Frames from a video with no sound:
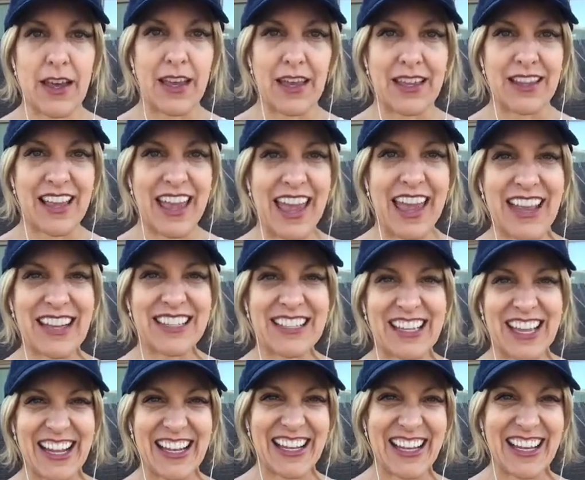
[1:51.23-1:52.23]
hey
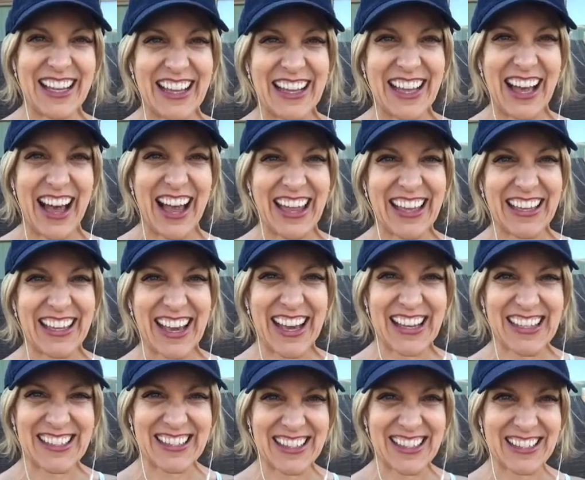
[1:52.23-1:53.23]
Jenny, hi
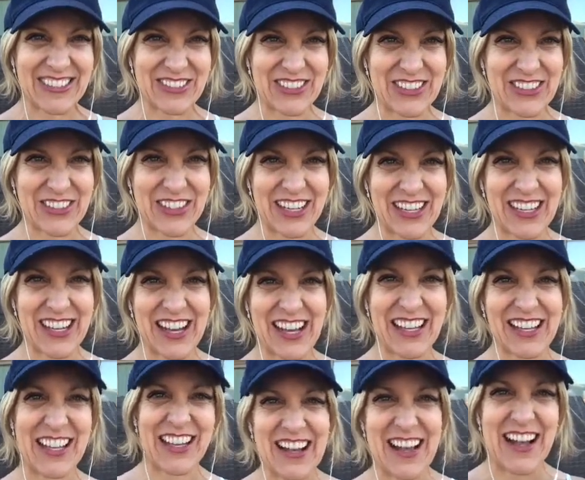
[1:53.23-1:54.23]
guys, thanks for joining
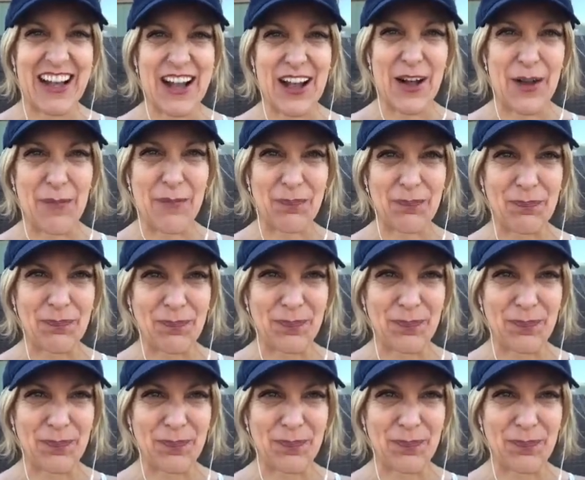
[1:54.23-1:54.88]
on.